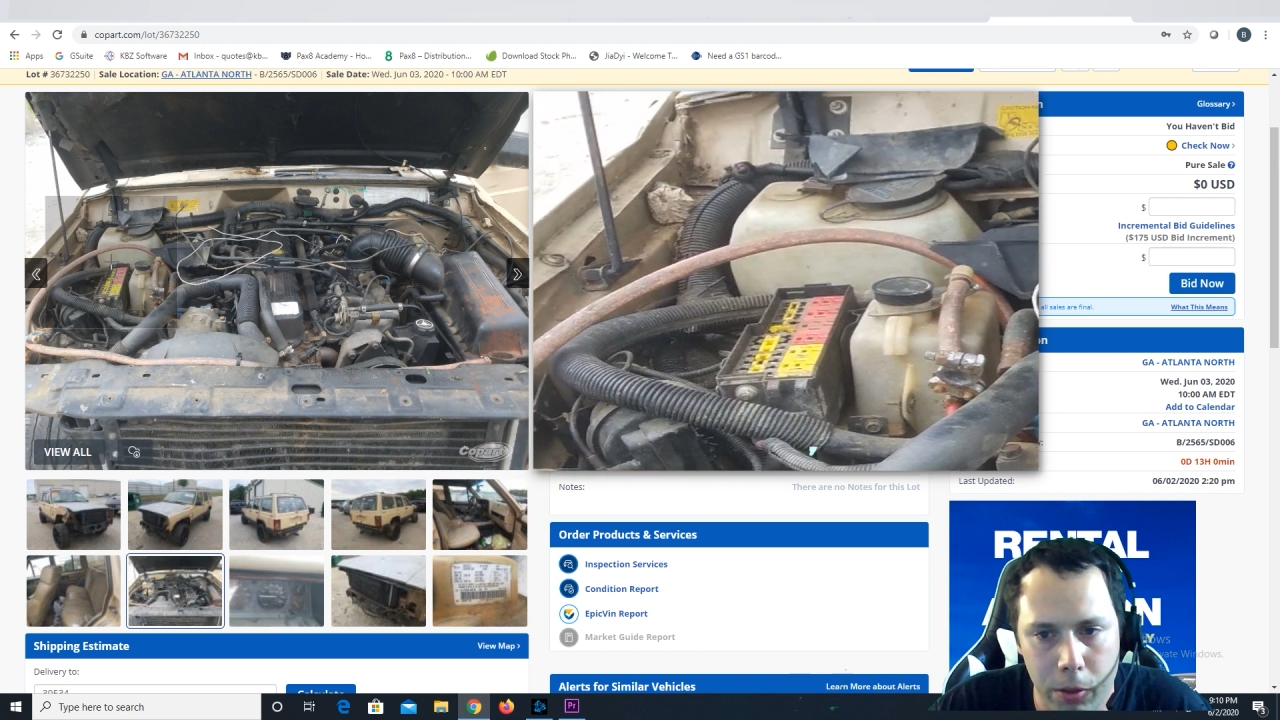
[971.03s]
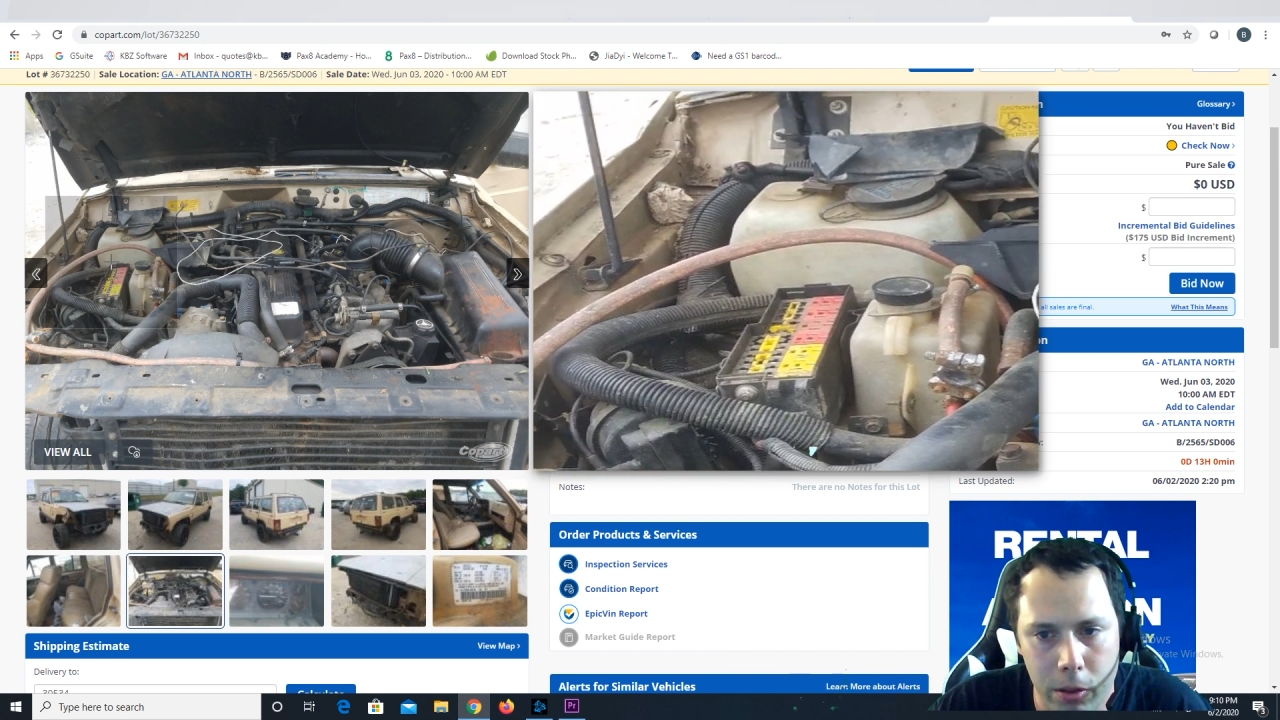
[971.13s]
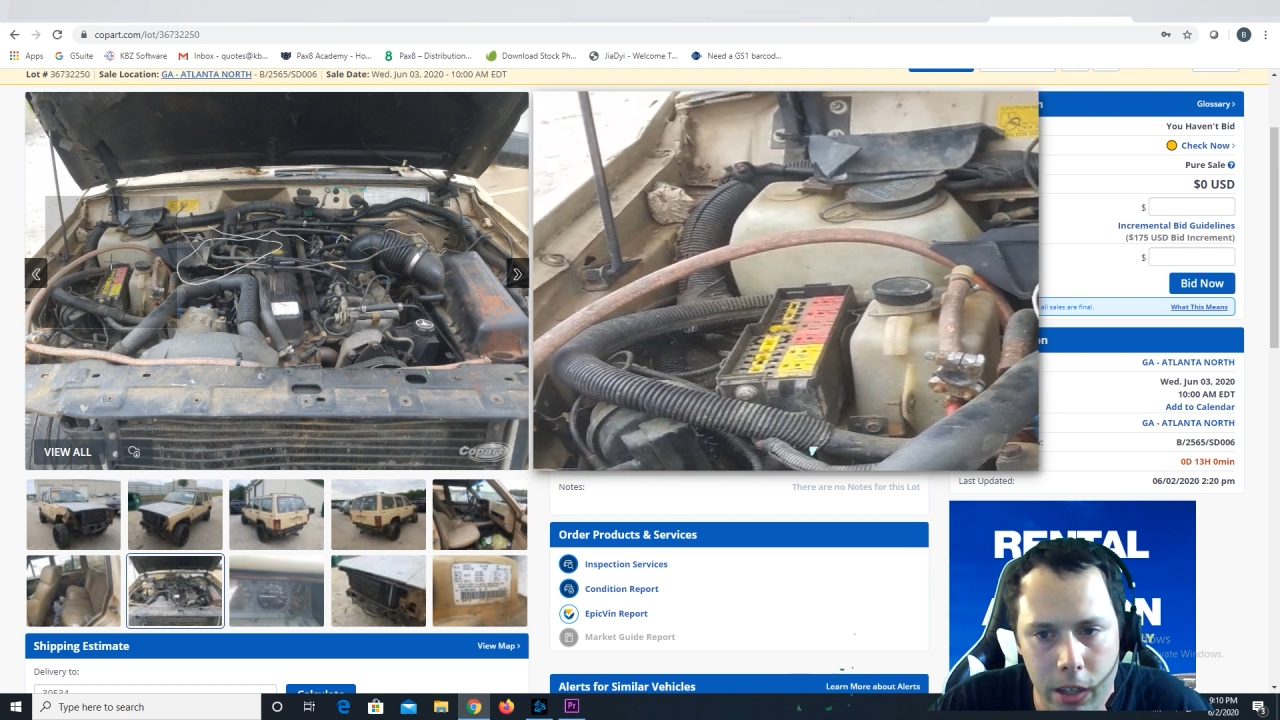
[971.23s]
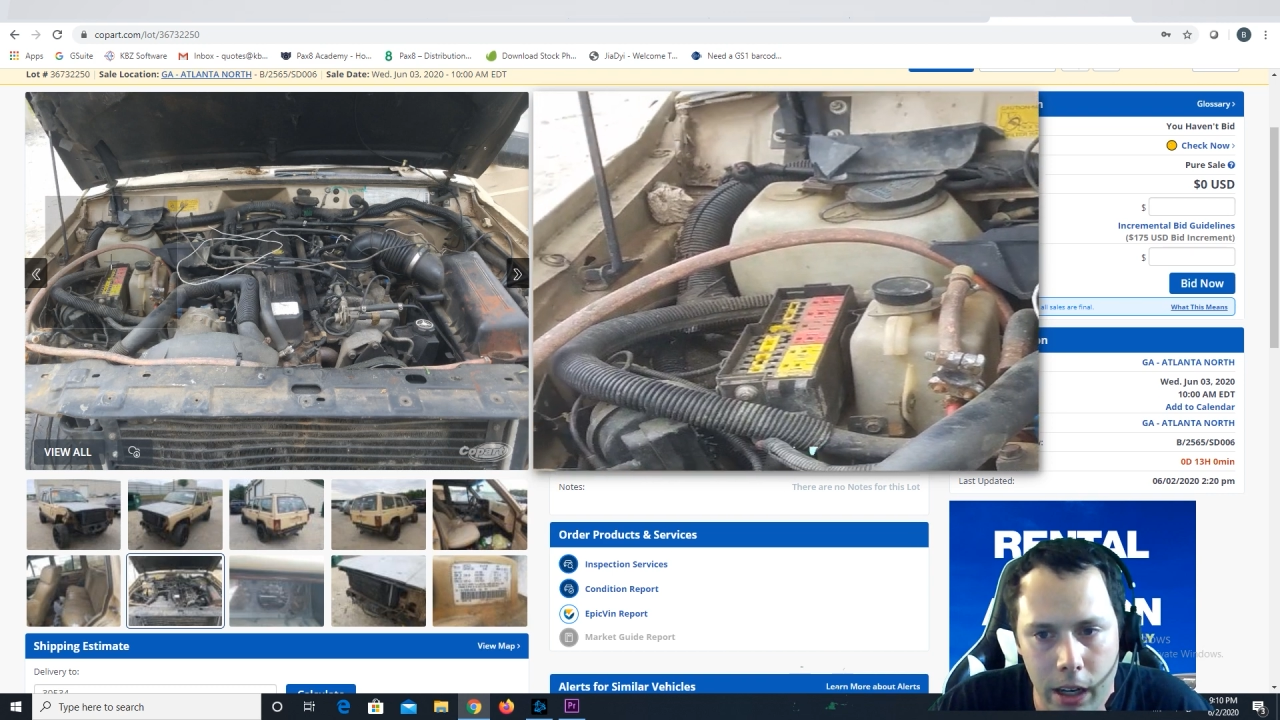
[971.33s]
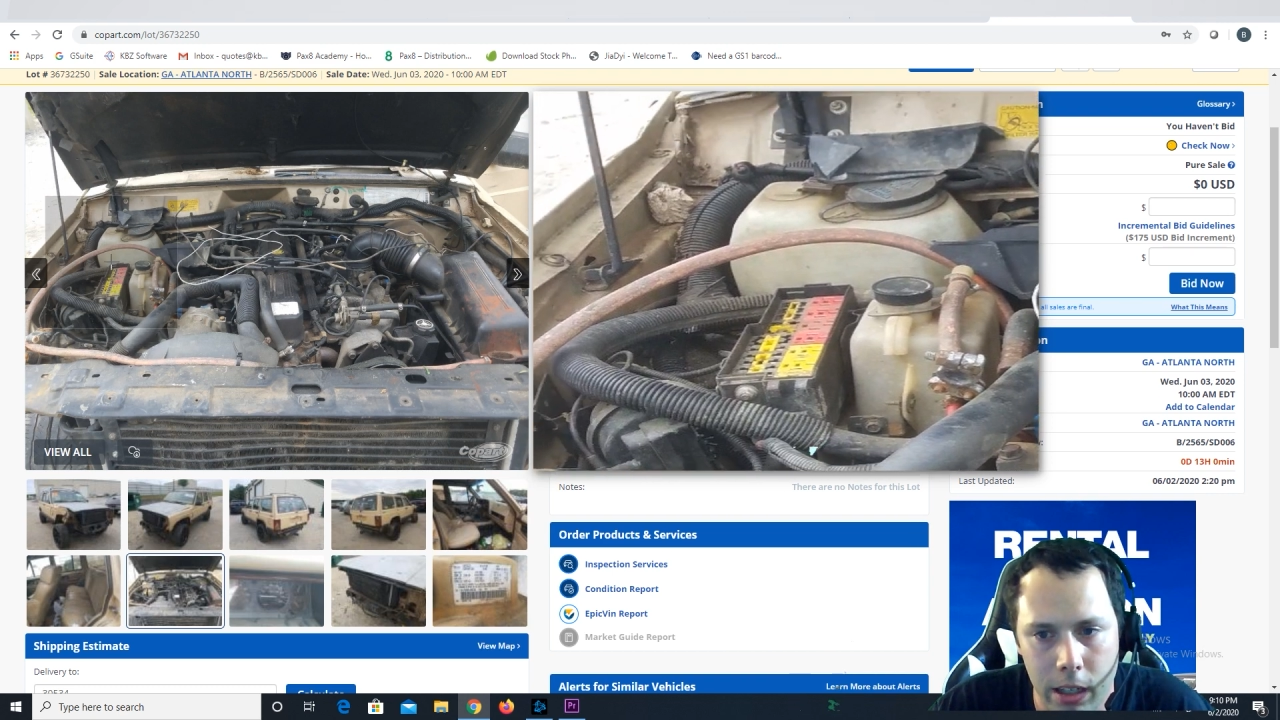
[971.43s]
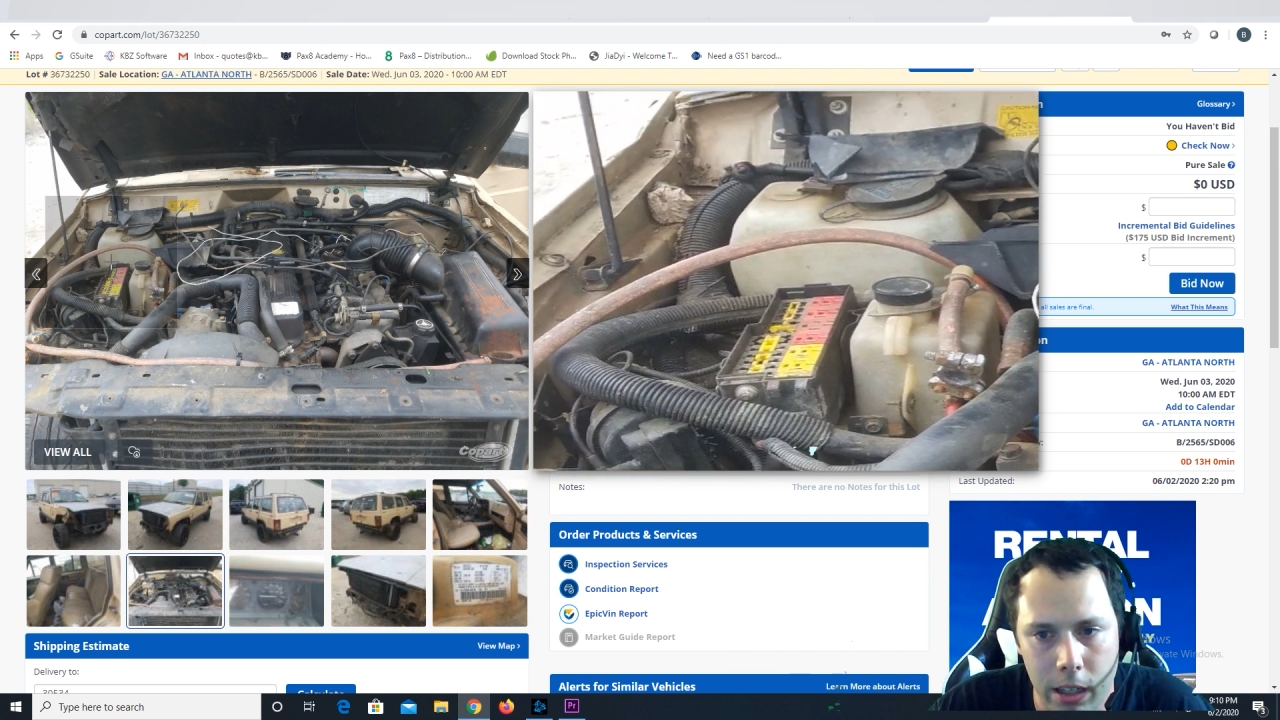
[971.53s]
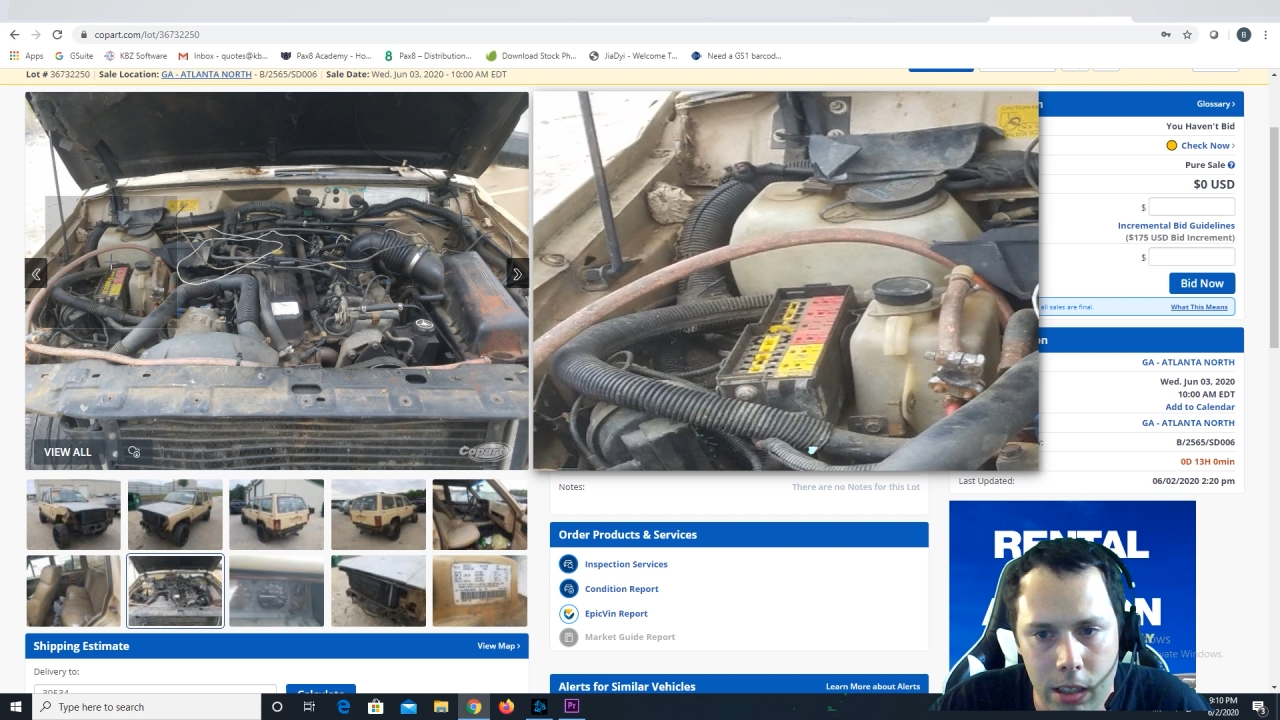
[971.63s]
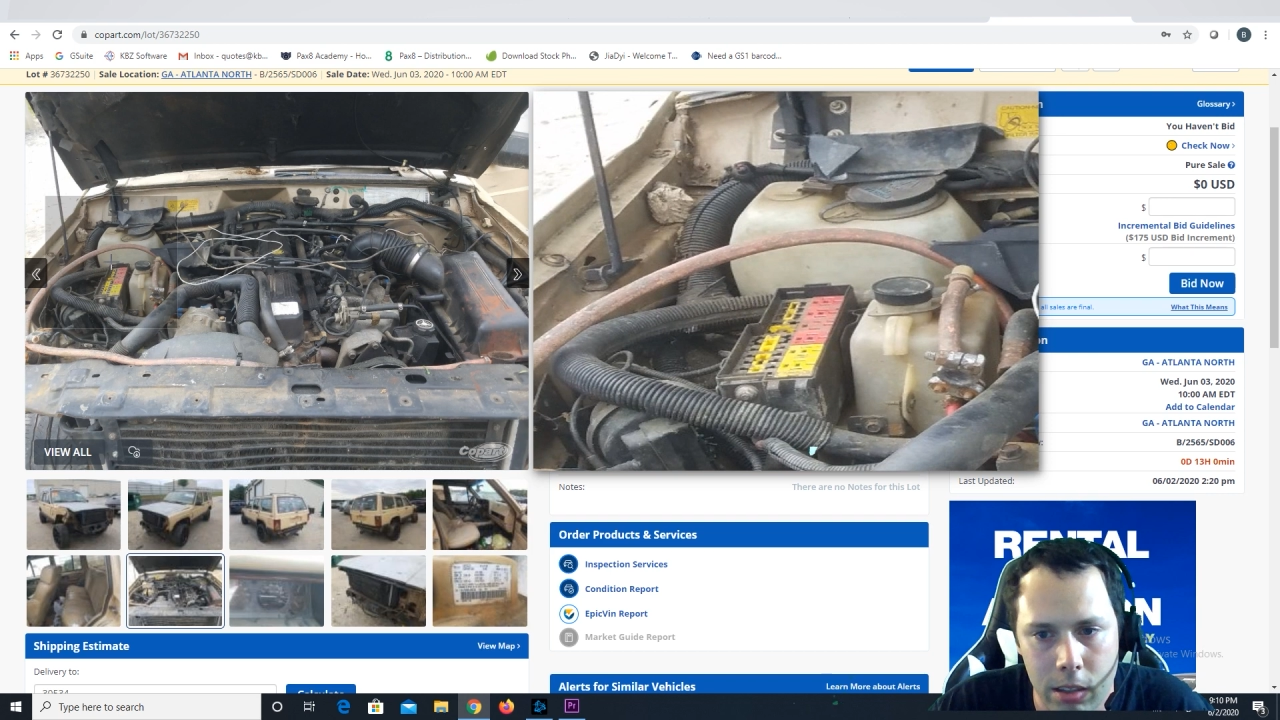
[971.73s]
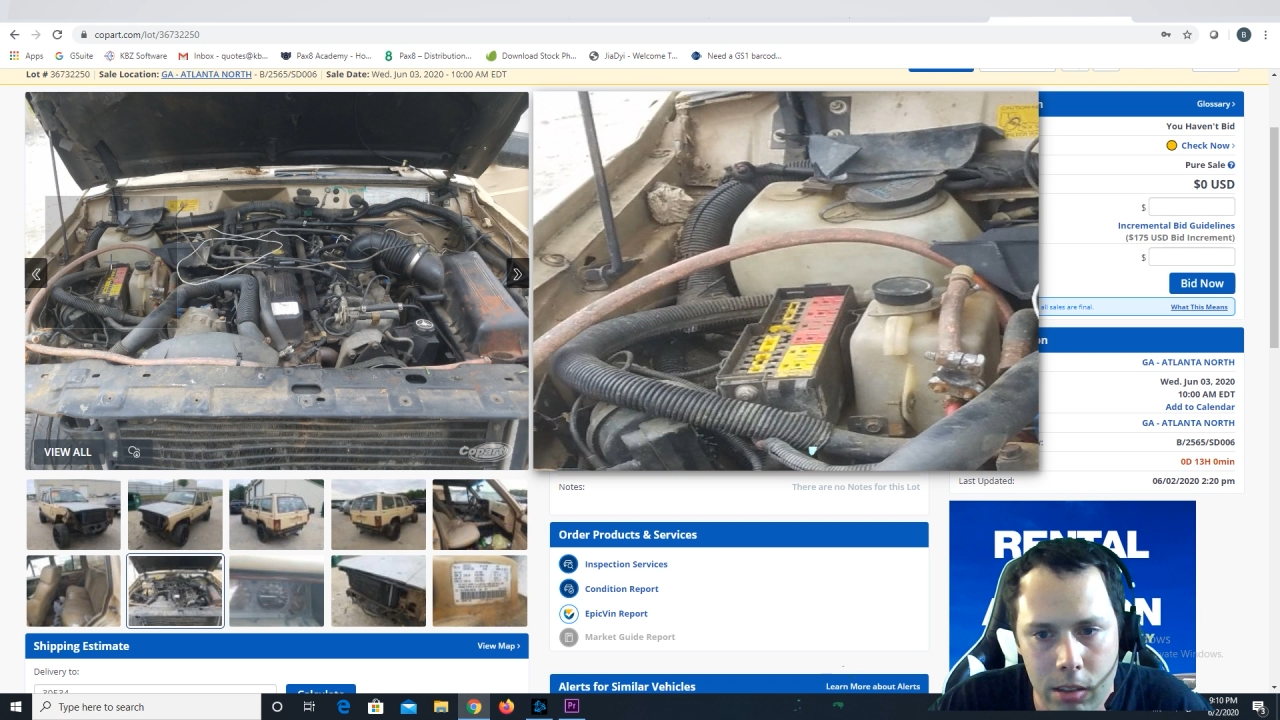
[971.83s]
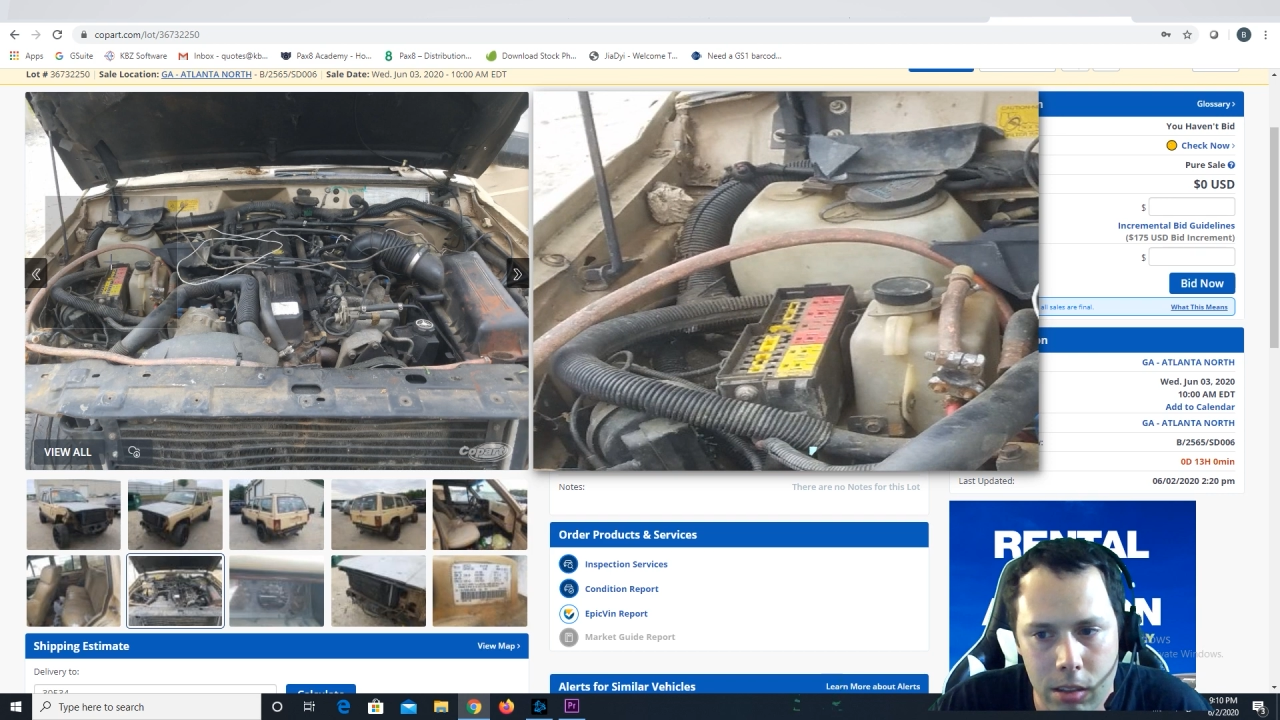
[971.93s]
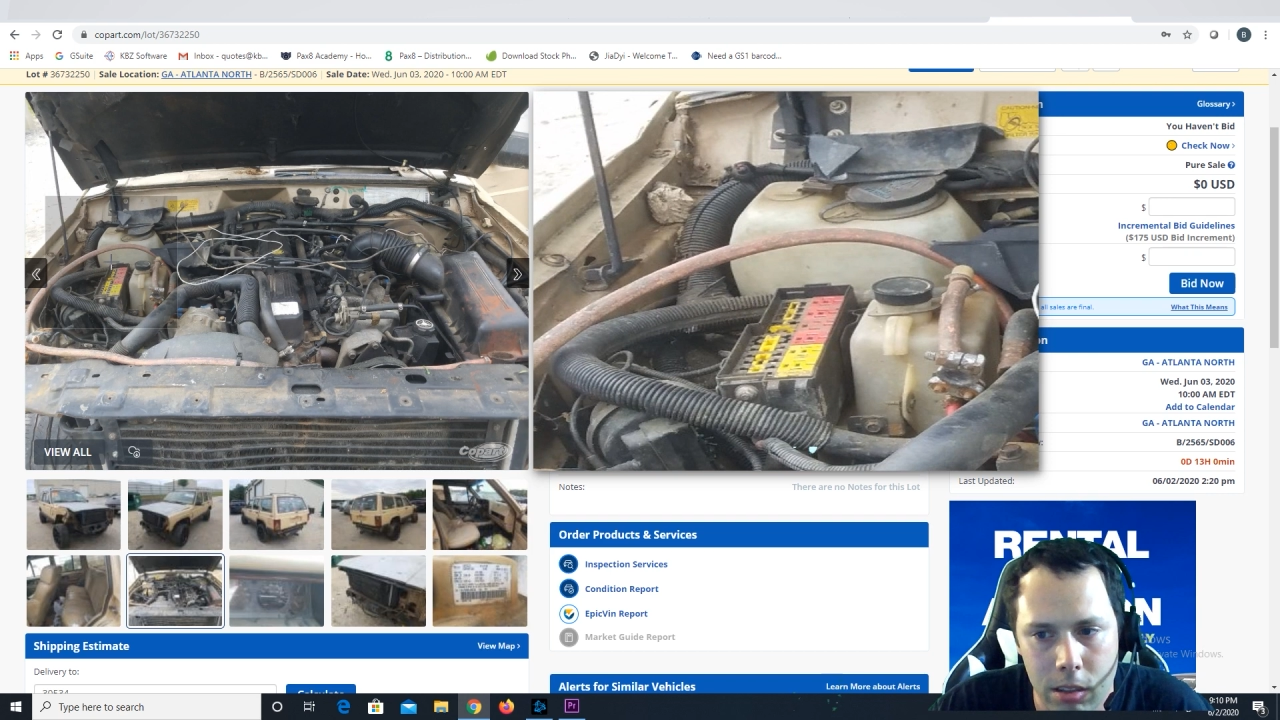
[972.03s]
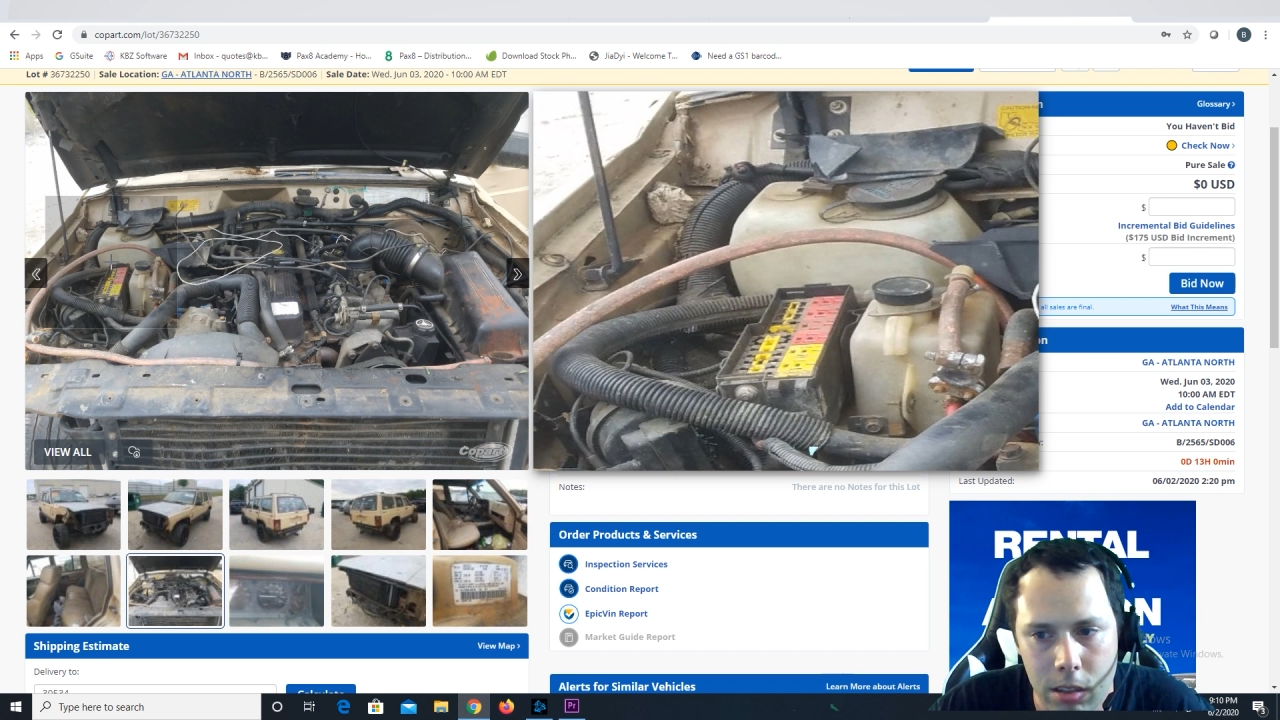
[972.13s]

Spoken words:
tank is.